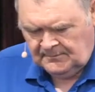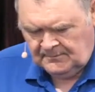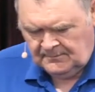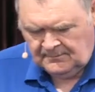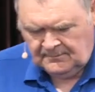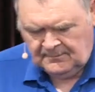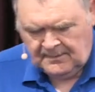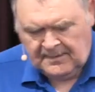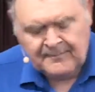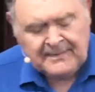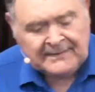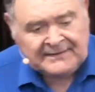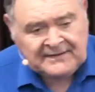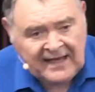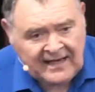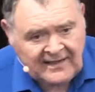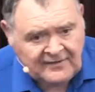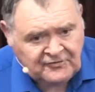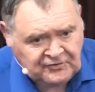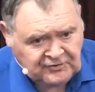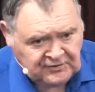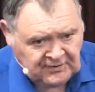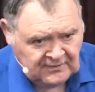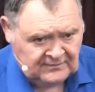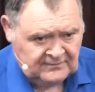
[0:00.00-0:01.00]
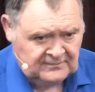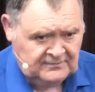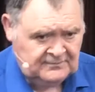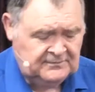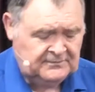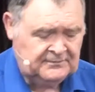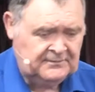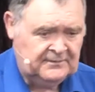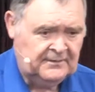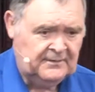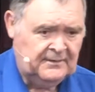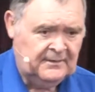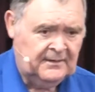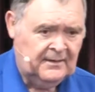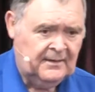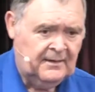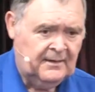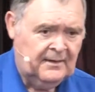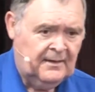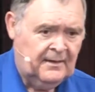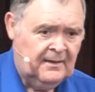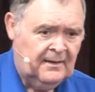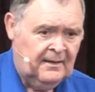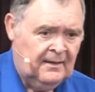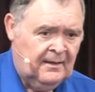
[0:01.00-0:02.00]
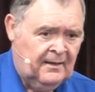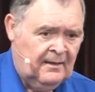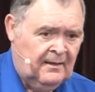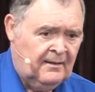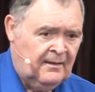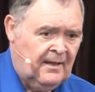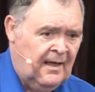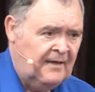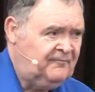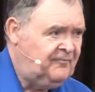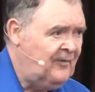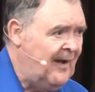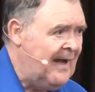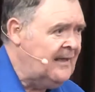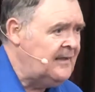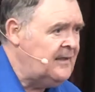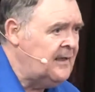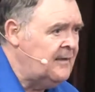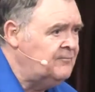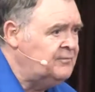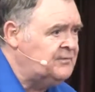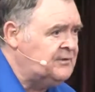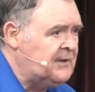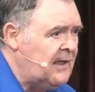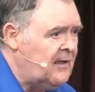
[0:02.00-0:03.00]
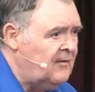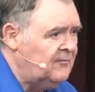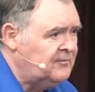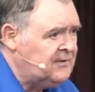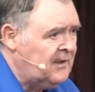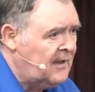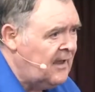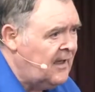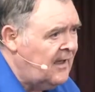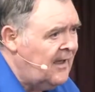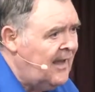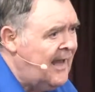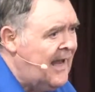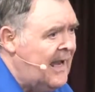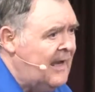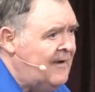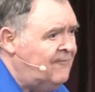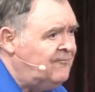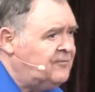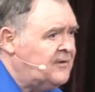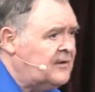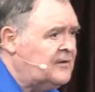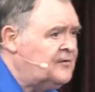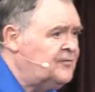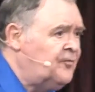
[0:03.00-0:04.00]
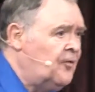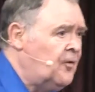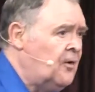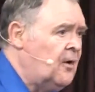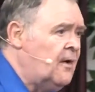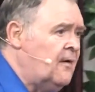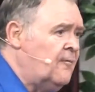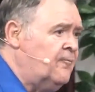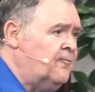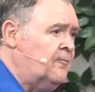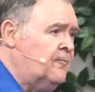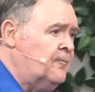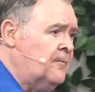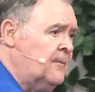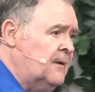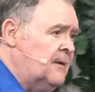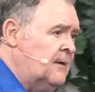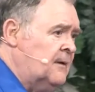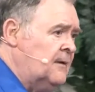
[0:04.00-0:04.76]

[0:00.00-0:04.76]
limitations, they find themselves in a life that's full of